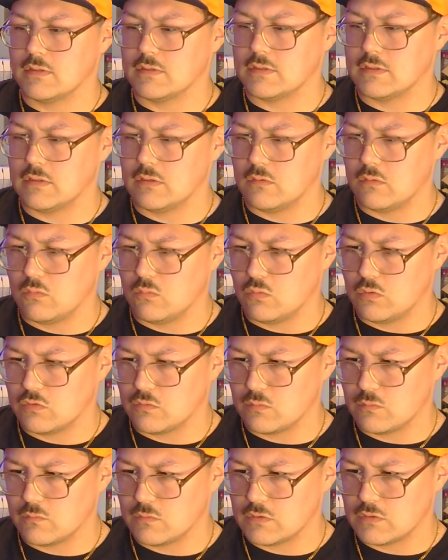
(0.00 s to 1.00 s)
see, which
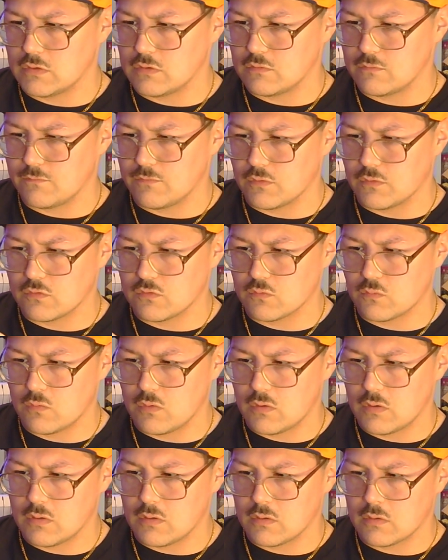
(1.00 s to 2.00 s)
one was this first
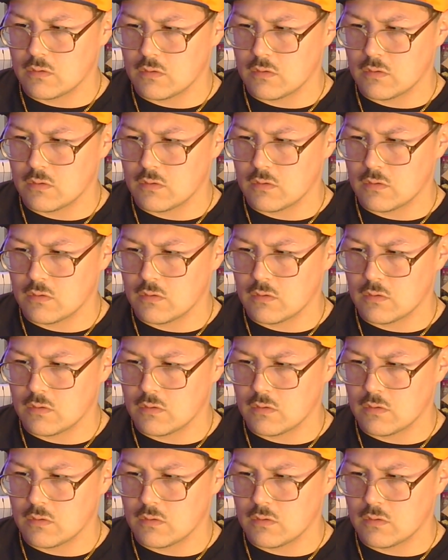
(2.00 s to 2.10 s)
one?